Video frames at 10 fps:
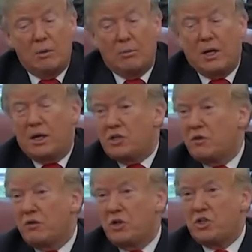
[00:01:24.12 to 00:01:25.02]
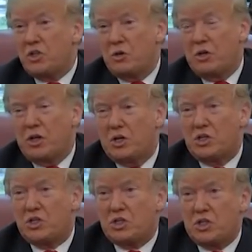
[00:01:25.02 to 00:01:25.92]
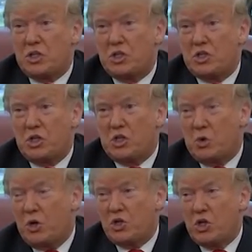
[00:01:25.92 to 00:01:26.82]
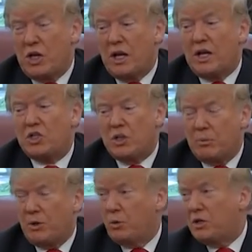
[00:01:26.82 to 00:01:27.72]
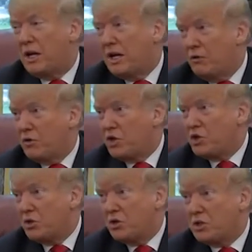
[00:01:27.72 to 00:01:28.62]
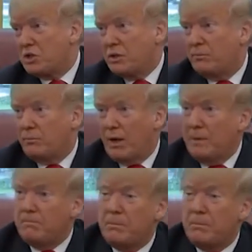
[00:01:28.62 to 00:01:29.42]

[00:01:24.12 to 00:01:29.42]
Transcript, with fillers: but it's a very serious uh, situation, and it's something we're taking very seriously, okay?